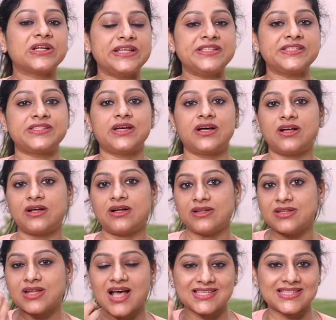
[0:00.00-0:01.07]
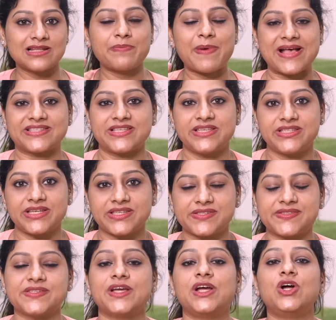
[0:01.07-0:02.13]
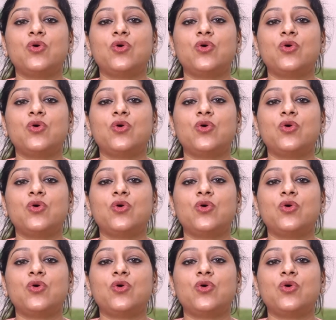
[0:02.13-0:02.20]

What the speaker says: cleanse the nasal passages,